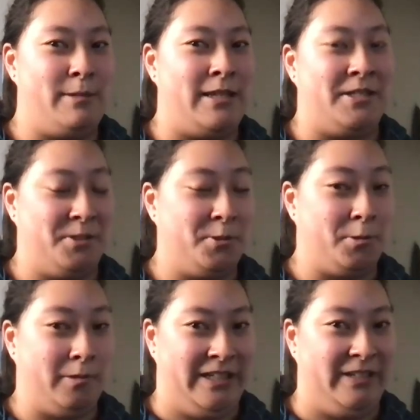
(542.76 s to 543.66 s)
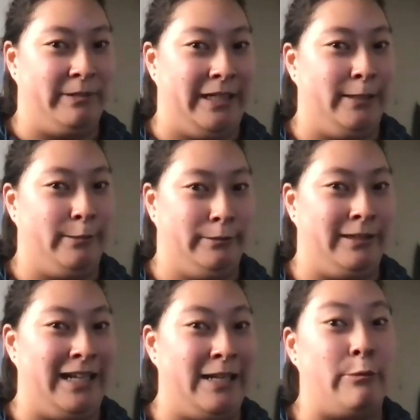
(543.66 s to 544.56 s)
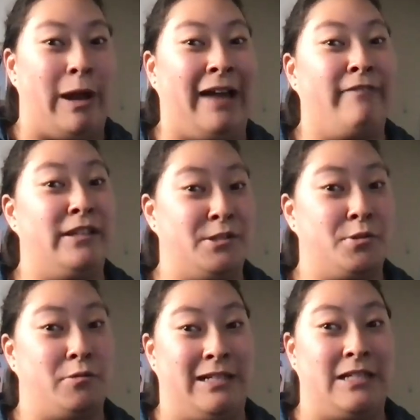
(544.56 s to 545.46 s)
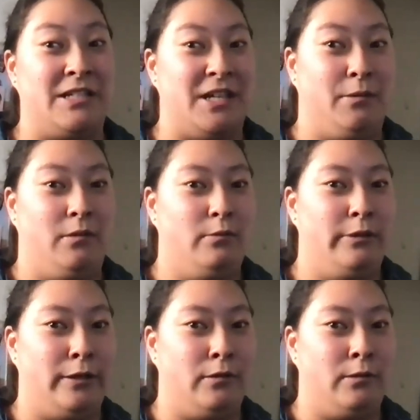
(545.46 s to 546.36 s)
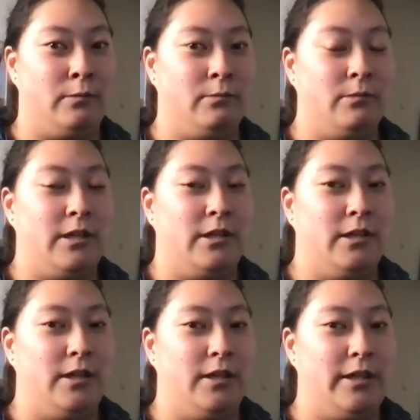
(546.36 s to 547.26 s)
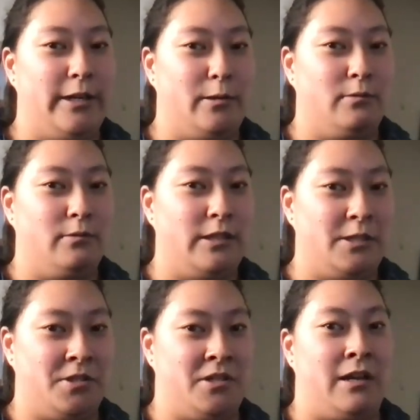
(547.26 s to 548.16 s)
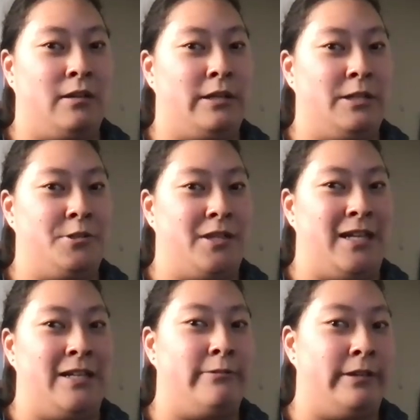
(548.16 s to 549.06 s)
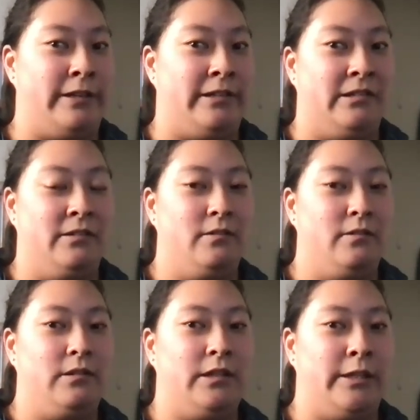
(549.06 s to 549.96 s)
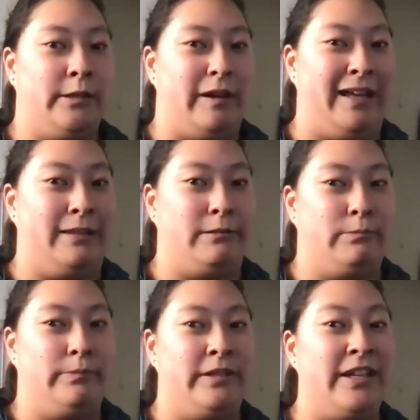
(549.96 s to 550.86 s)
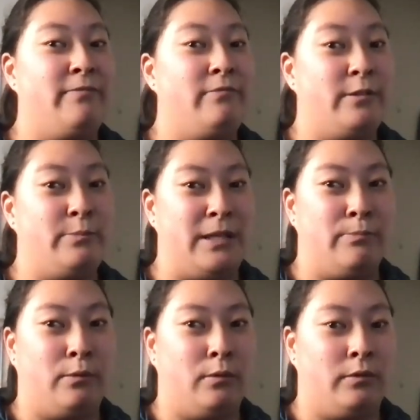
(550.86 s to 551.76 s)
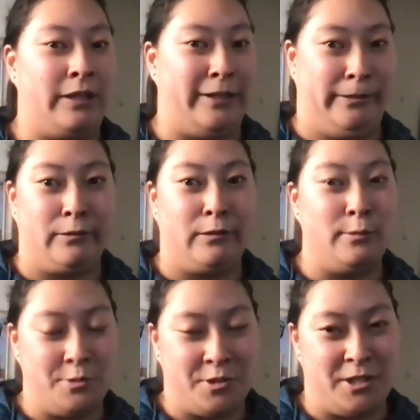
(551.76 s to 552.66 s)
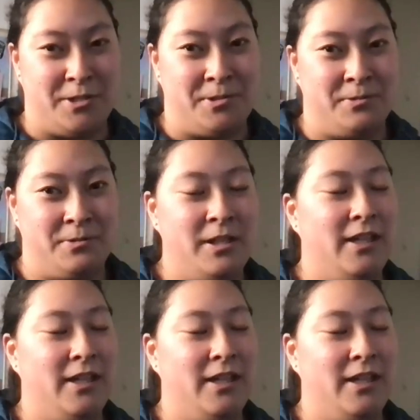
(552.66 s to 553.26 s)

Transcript: me this story, right, or that you have this story to tell, let alone, you know, this knowledge that you can, you know, either give to people that you're close to,